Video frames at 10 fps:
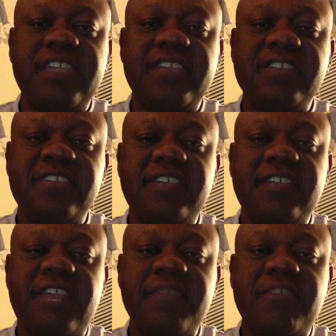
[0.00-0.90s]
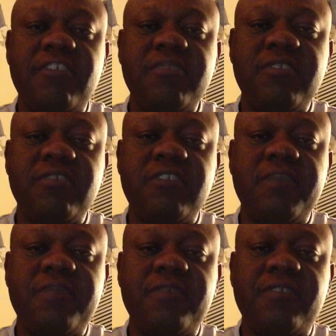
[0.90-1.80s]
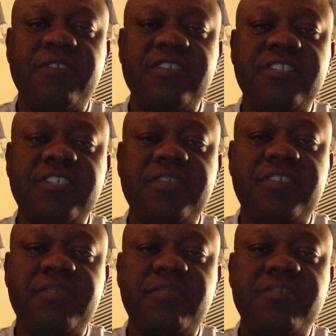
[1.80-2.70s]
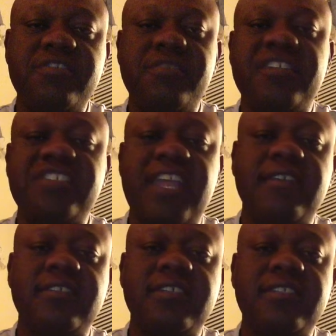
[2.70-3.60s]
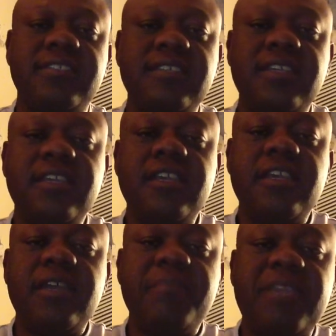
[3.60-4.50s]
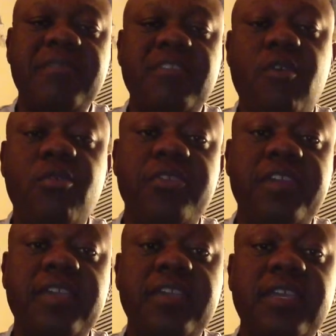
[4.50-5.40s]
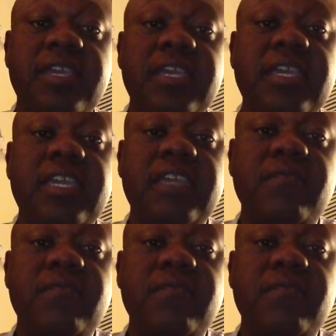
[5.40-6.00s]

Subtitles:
is that I probably grew up for a significant portion of my childhood, maybe the whole thing, in